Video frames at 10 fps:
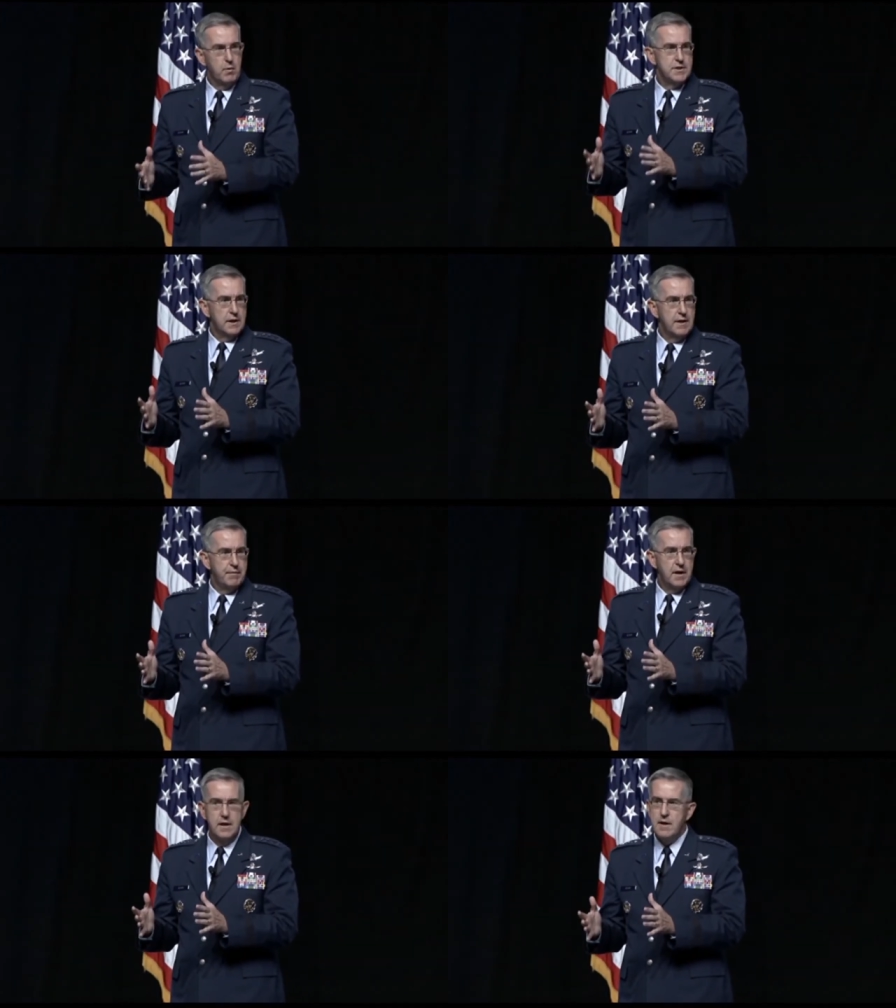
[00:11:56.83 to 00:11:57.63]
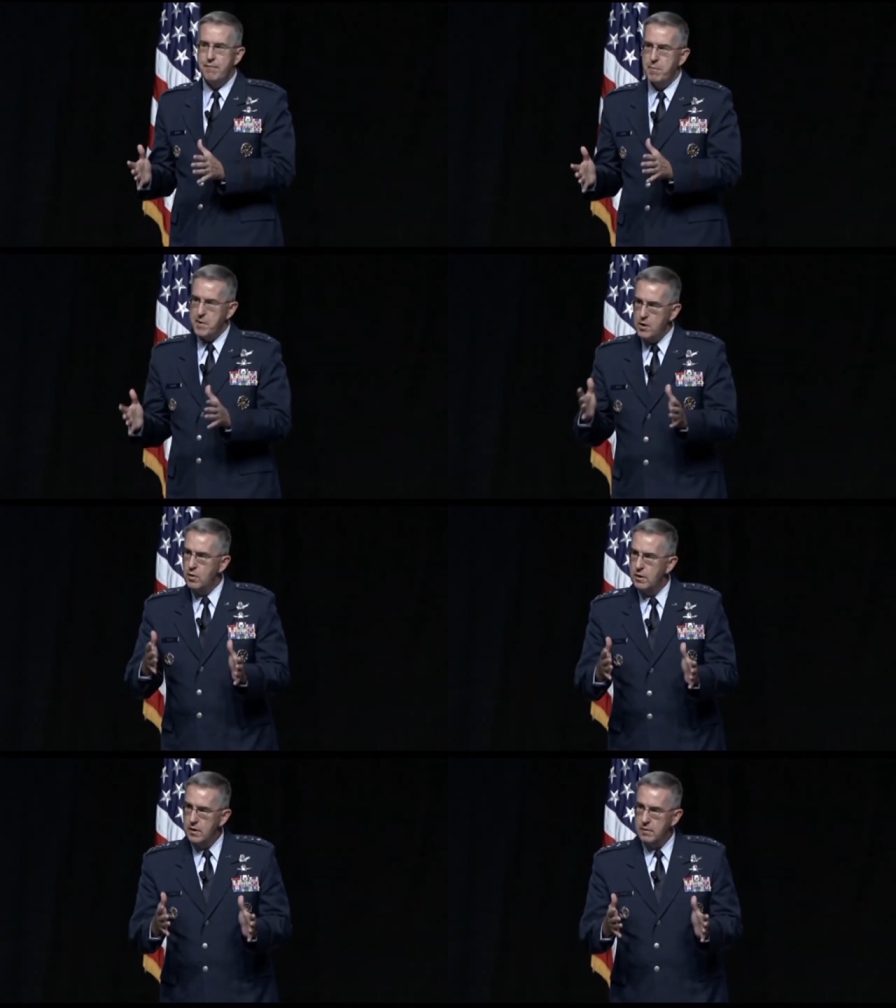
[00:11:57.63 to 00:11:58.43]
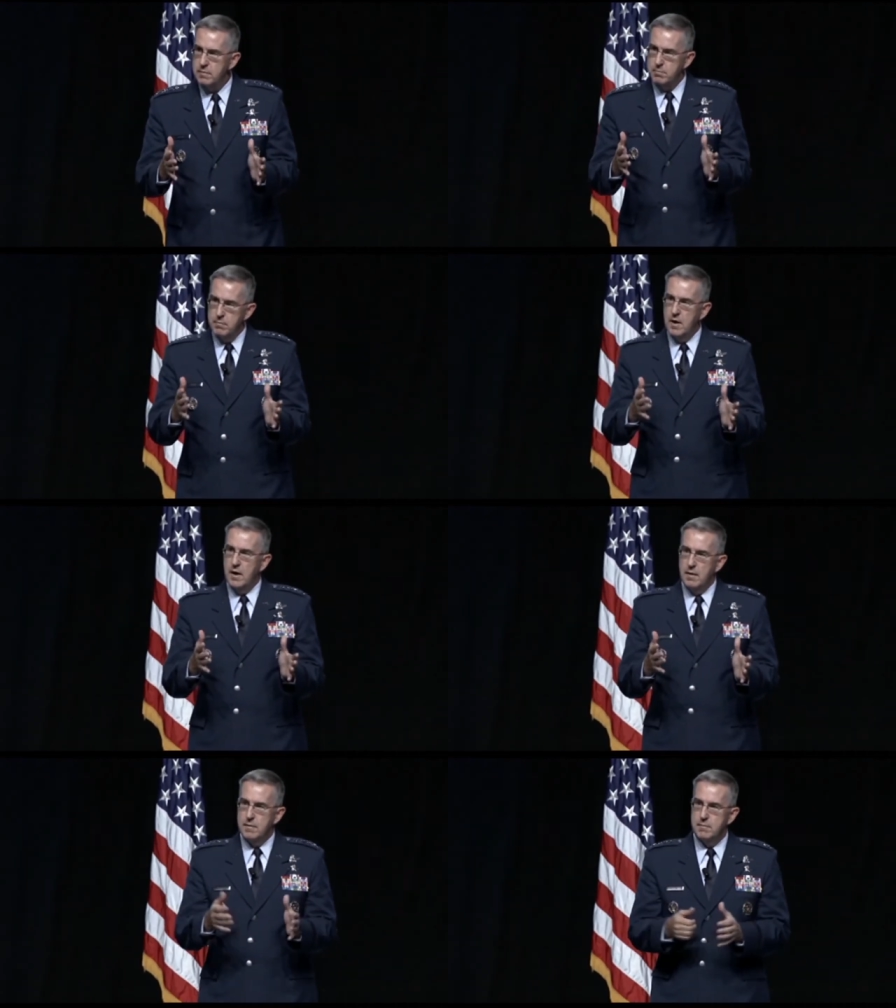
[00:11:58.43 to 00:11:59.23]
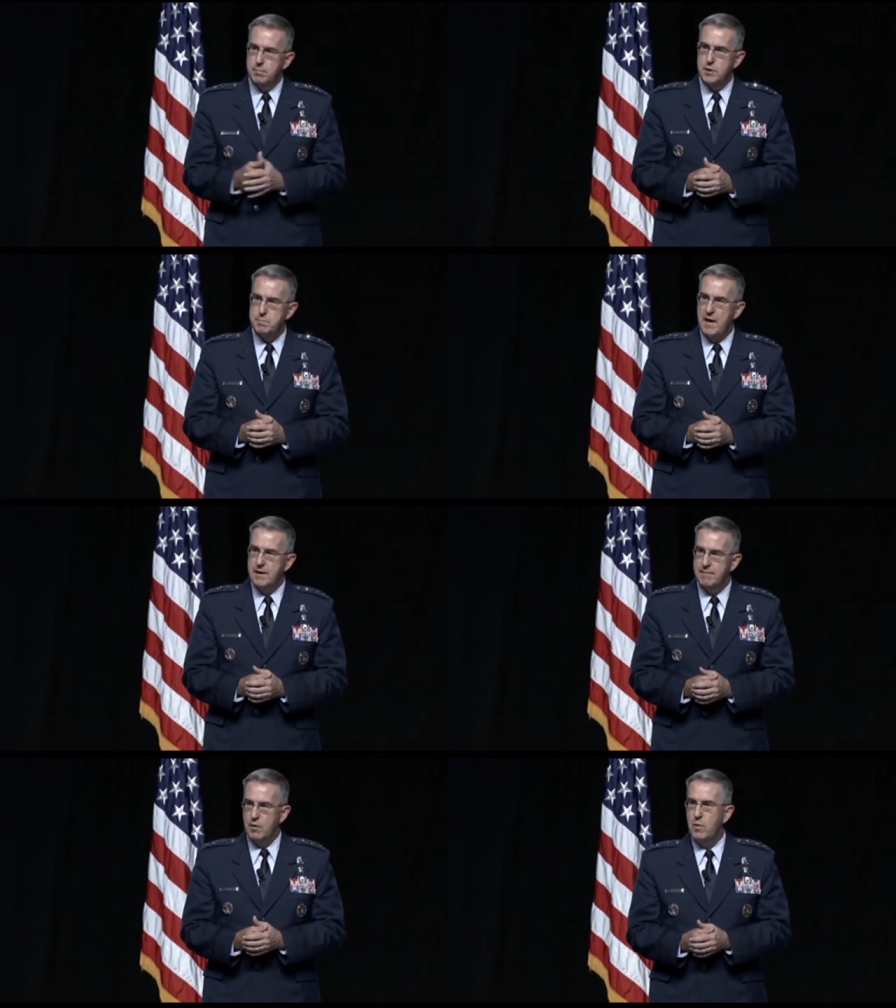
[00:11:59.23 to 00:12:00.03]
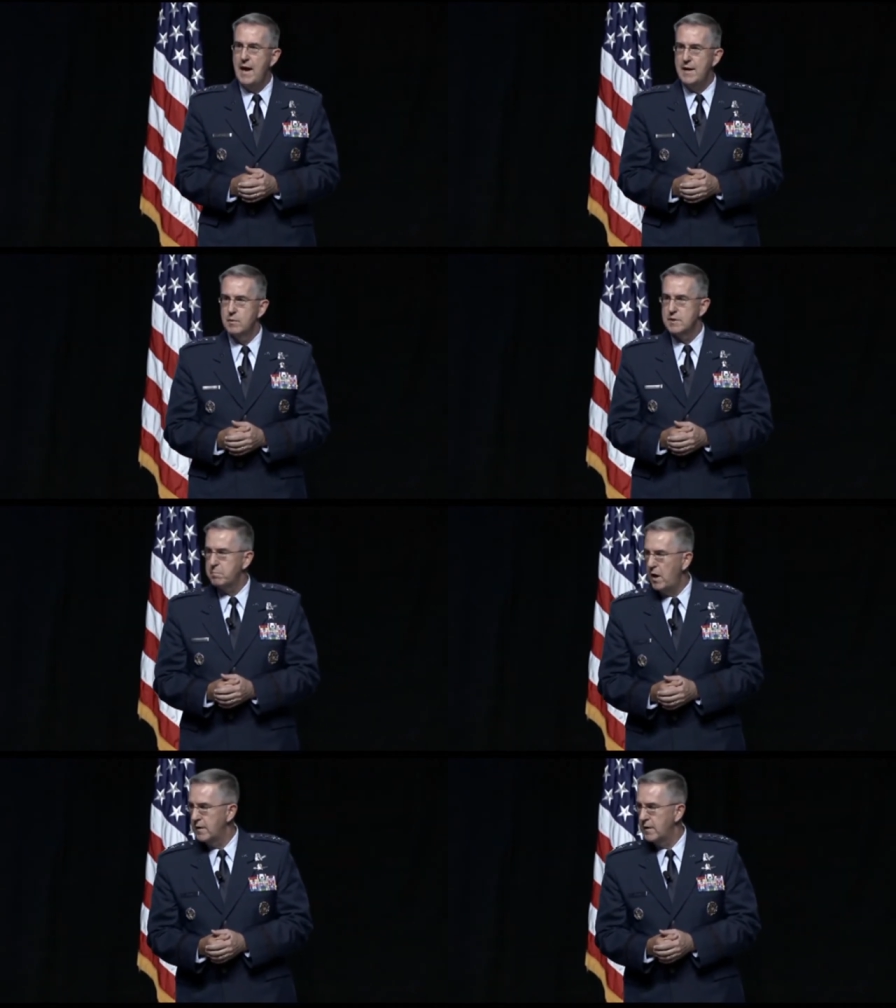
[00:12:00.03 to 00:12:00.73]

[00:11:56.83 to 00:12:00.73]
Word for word: But it was significant enough from a nuclear uh, perspective that we had to